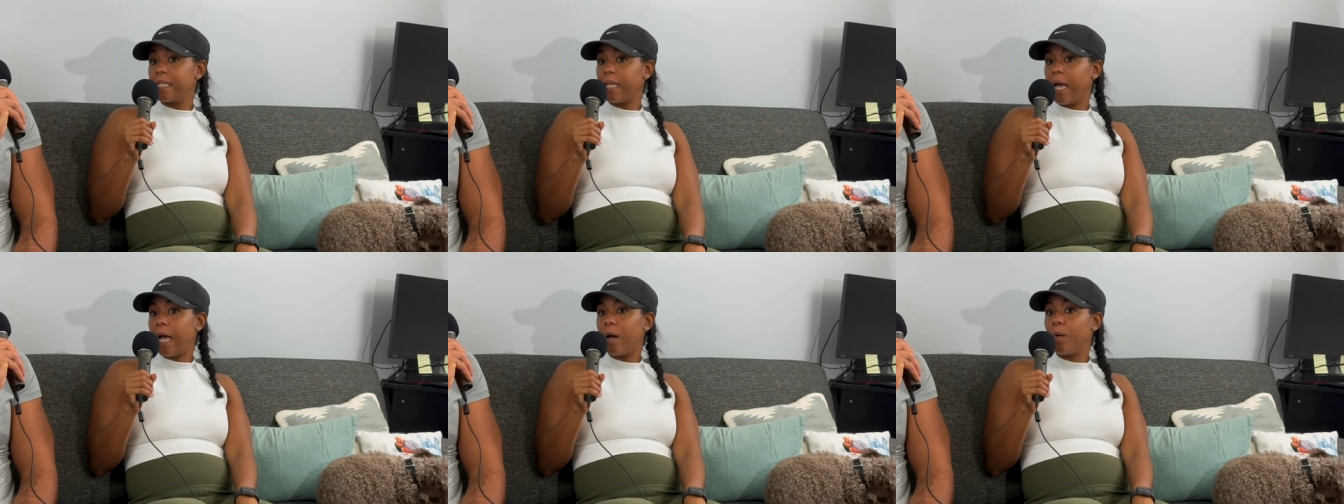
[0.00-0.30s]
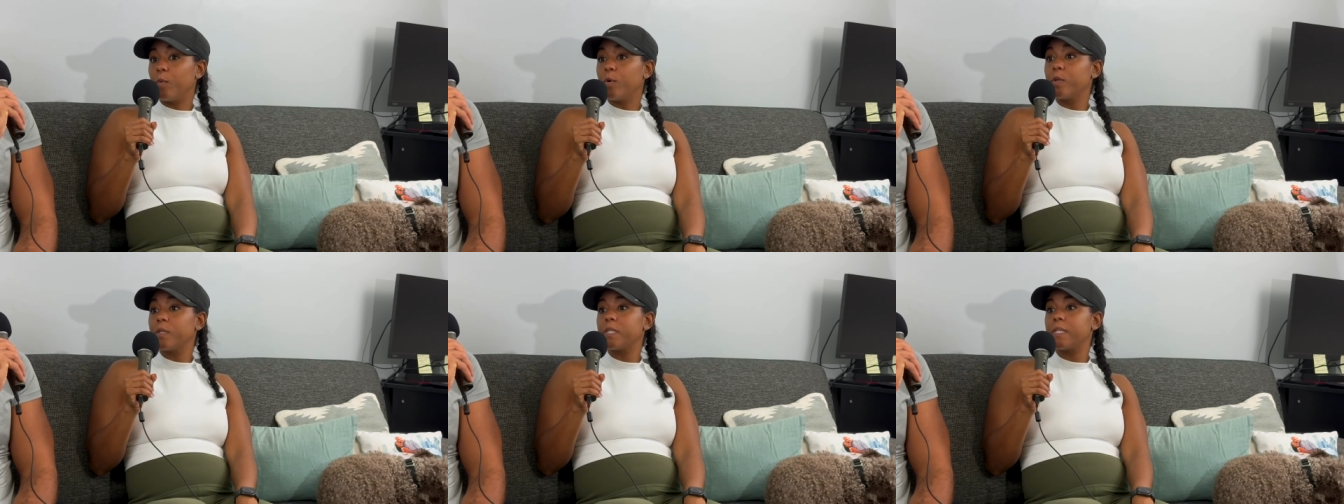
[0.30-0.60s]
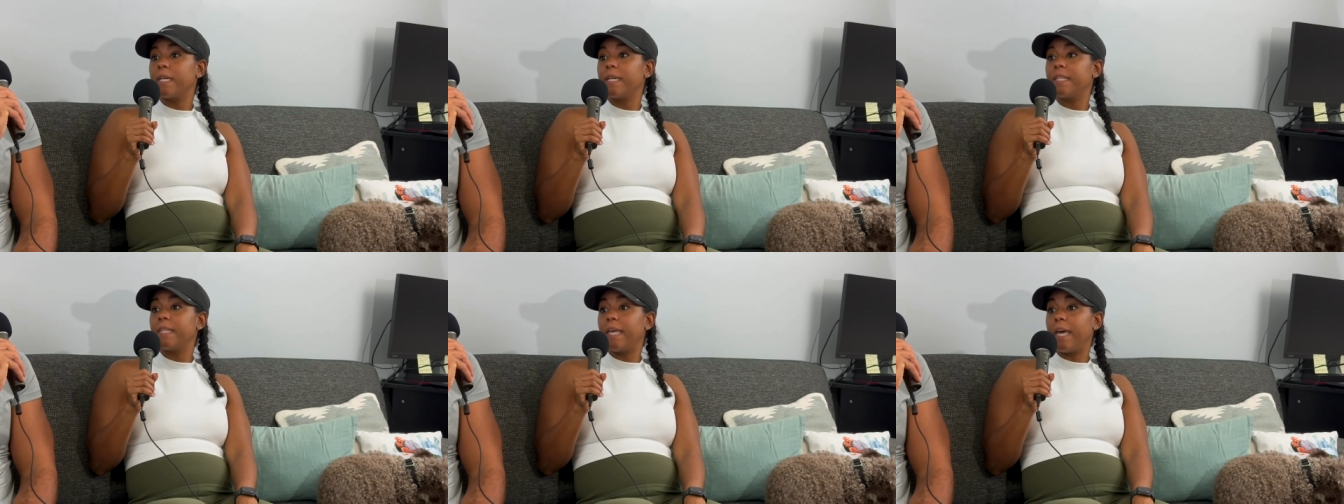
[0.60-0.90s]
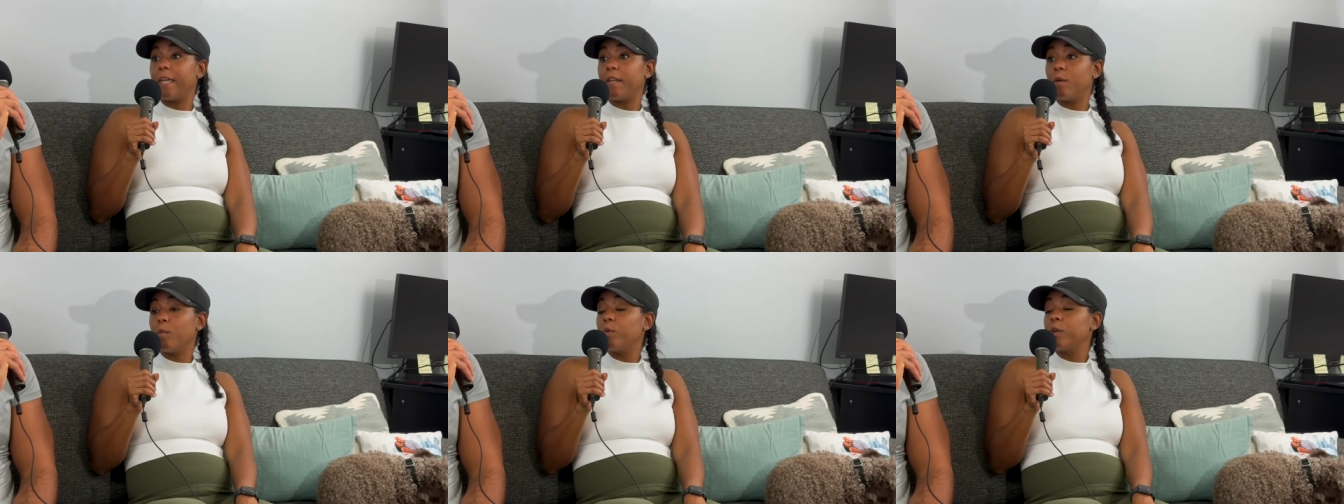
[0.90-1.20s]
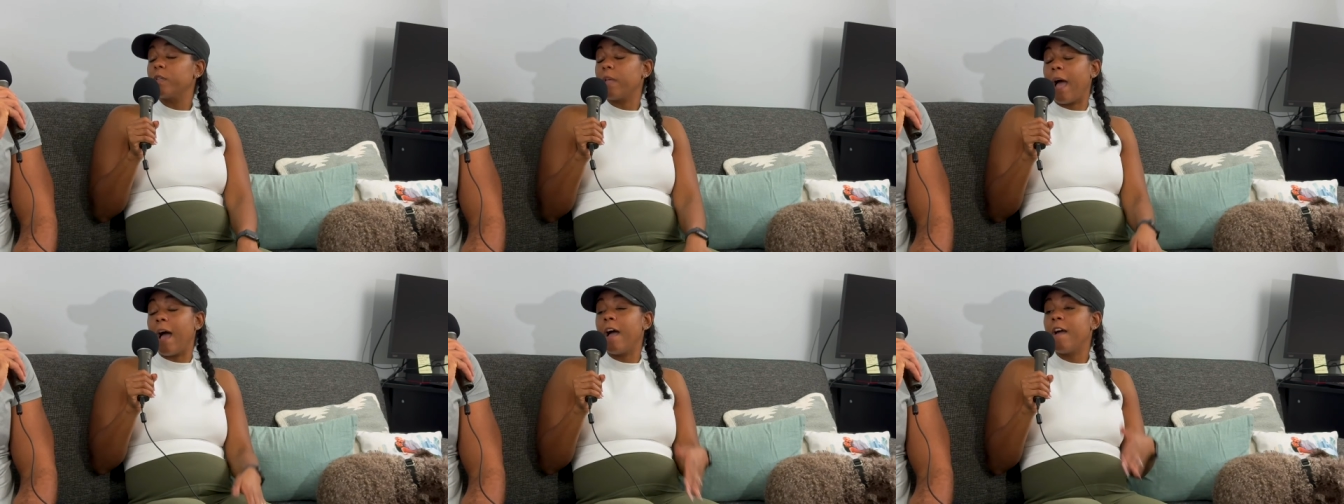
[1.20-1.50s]
I will say that it
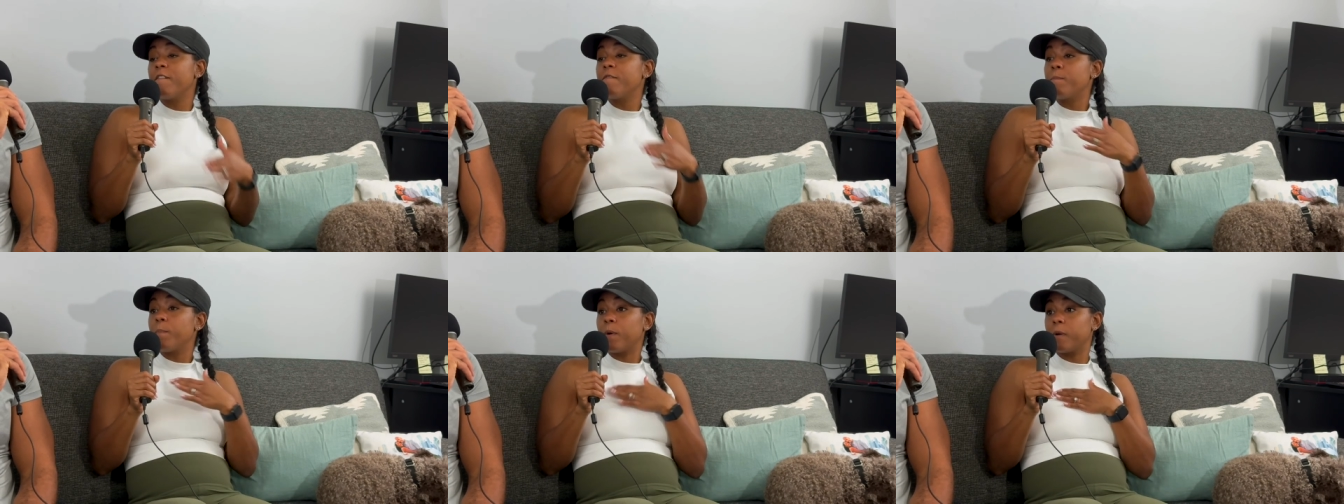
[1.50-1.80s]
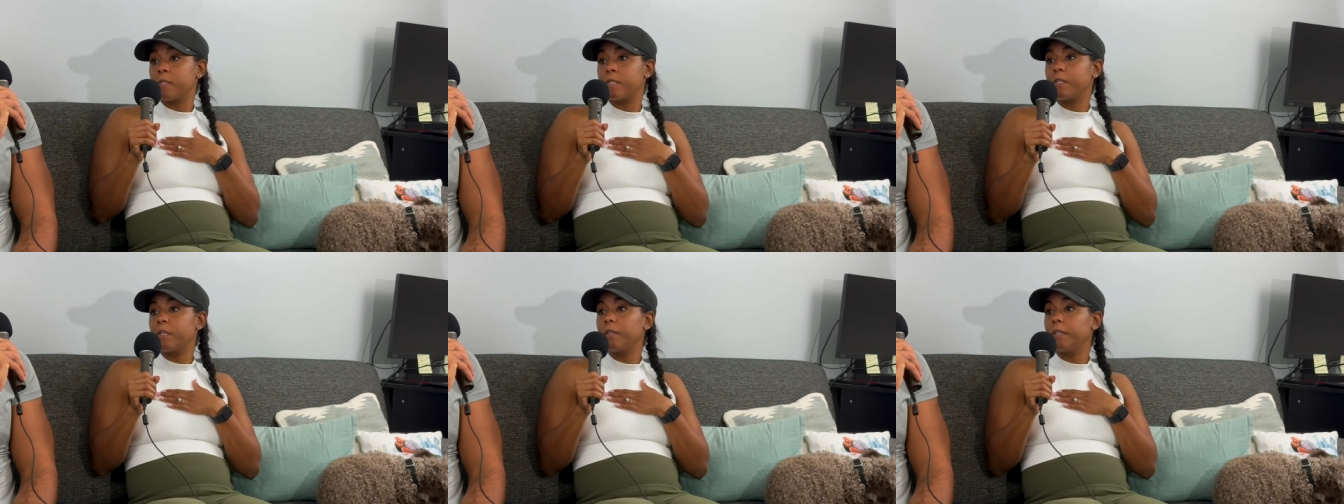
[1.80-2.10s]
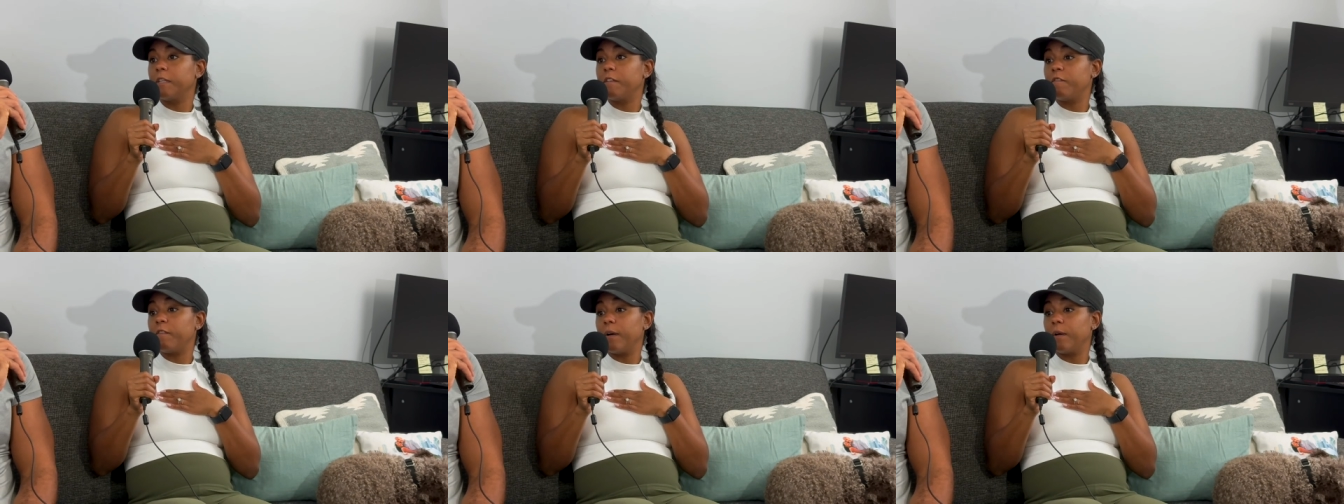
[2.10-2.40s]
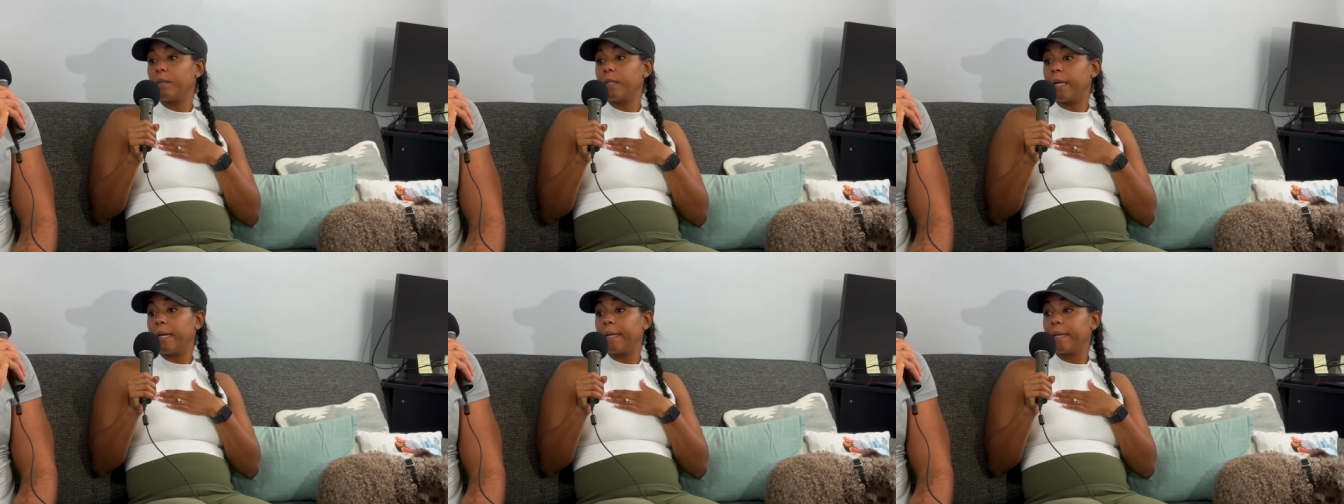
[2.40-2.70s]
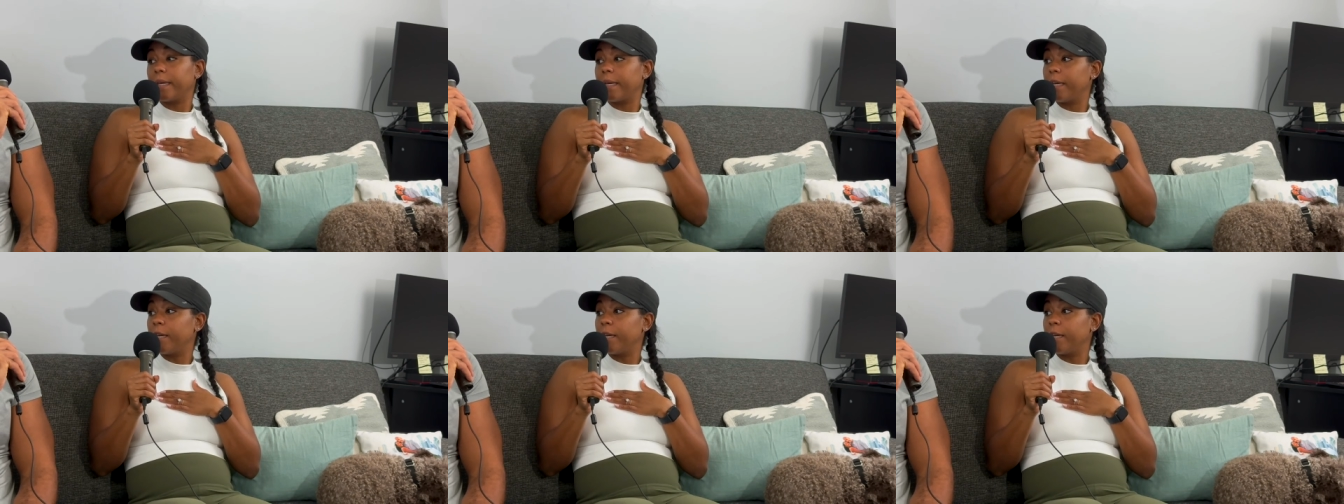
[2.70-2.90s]
was I've personally felt like